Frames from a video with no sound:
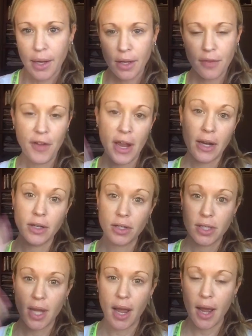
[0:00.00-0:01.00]
You can fan
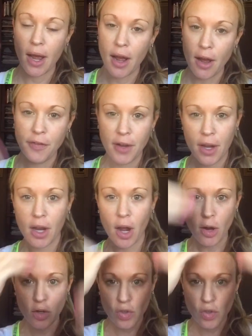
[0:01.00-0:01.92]
yourself. You could go